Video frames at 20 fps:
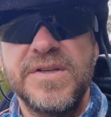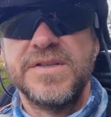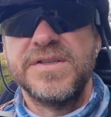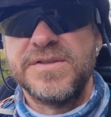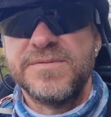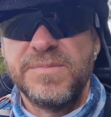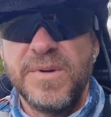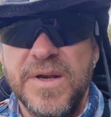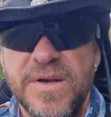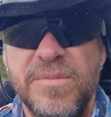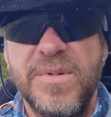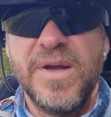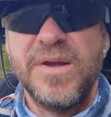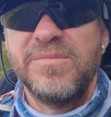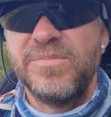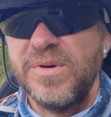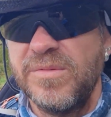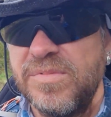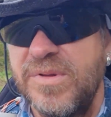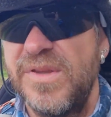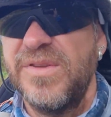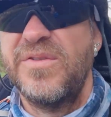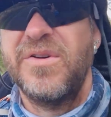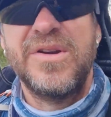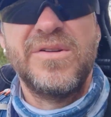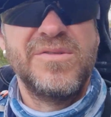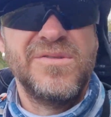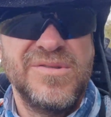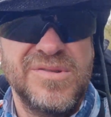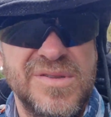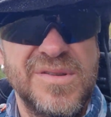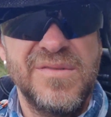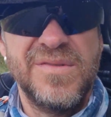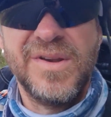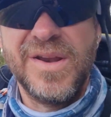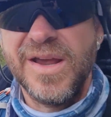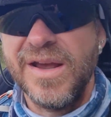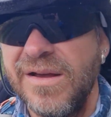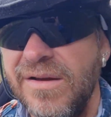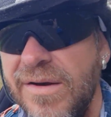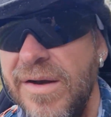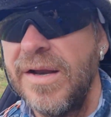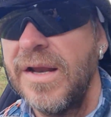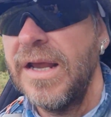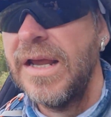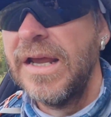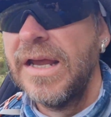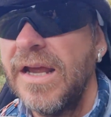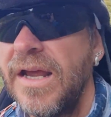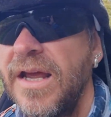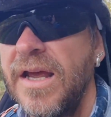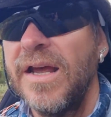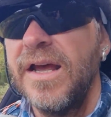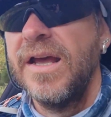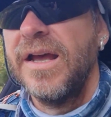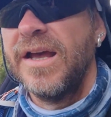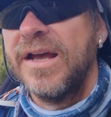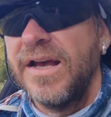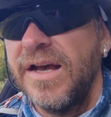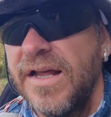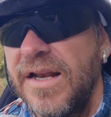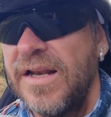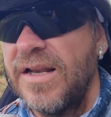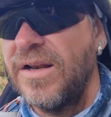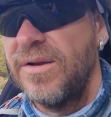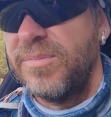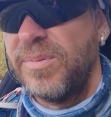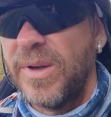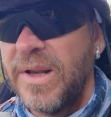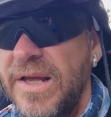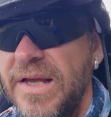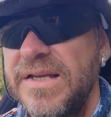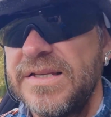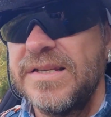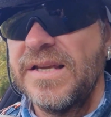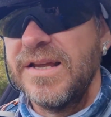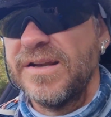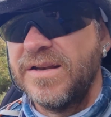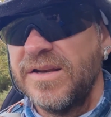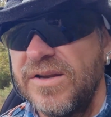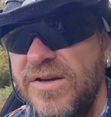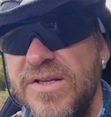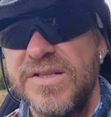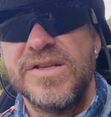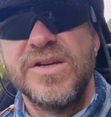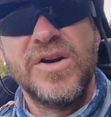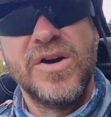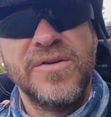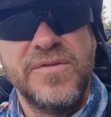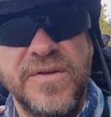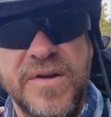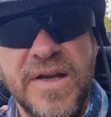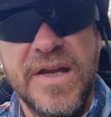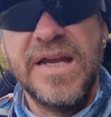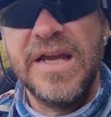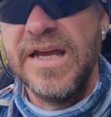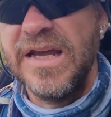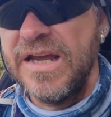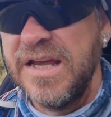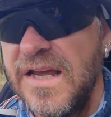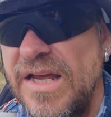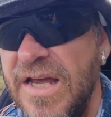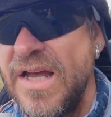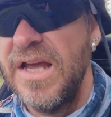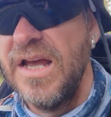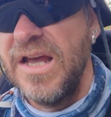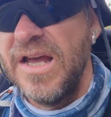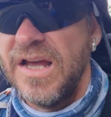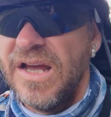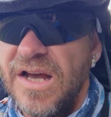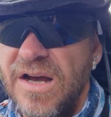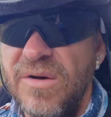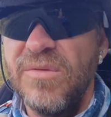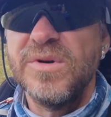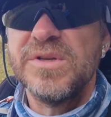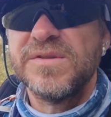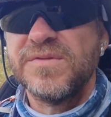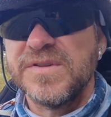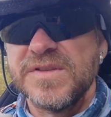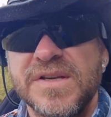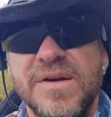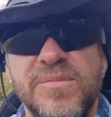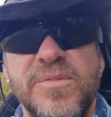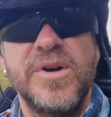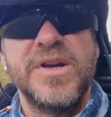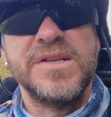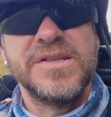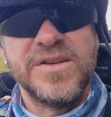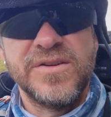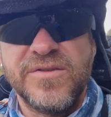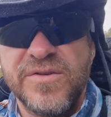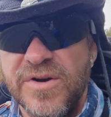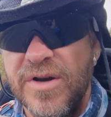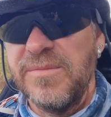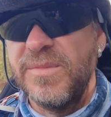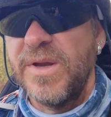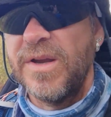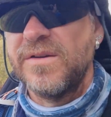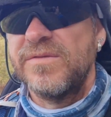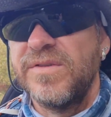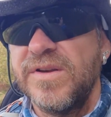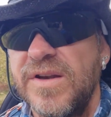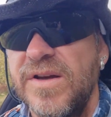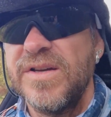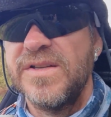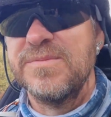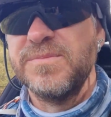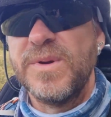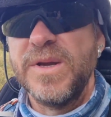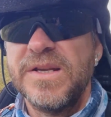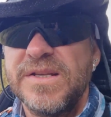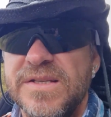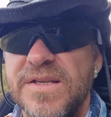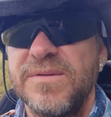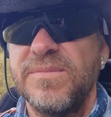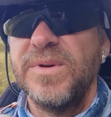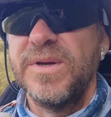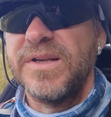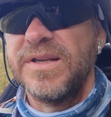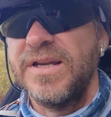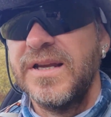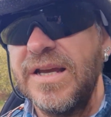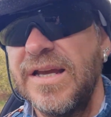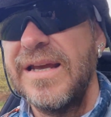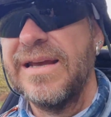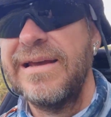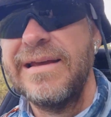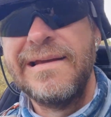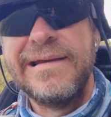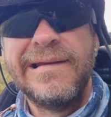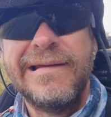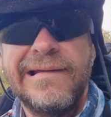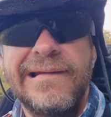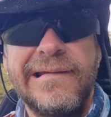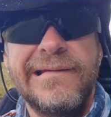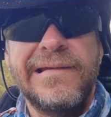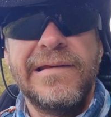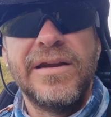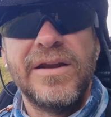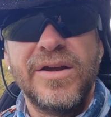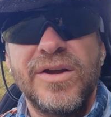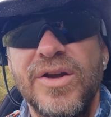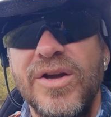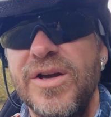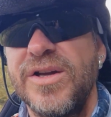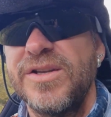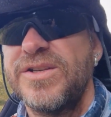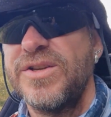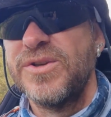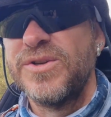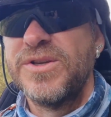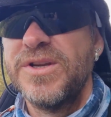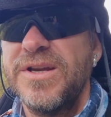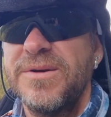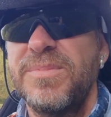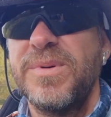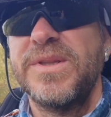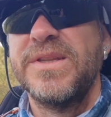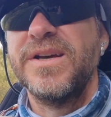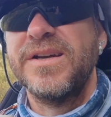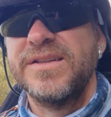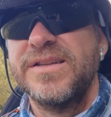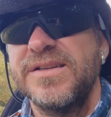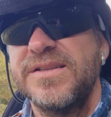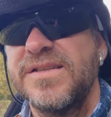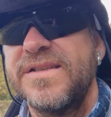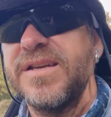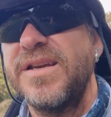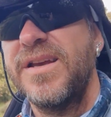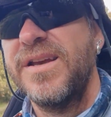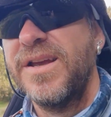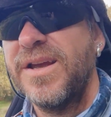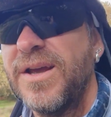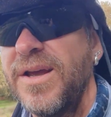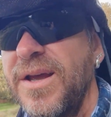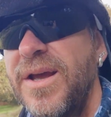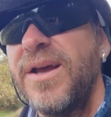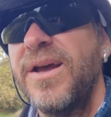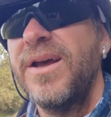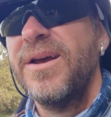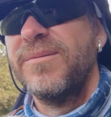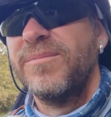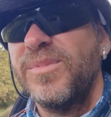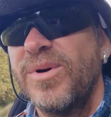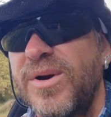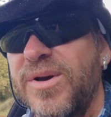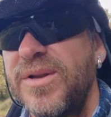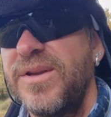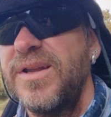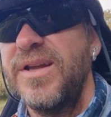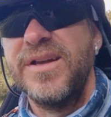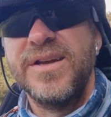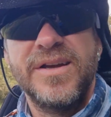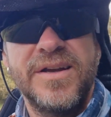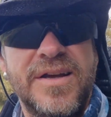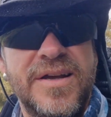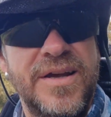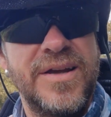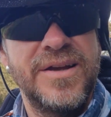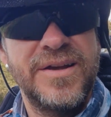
just spent about probably three quarters of an hour at a little place, had a nice coffee. I was for some reason dreaming of a nice pizza, but you know, a tortilla patatas, bocadilla,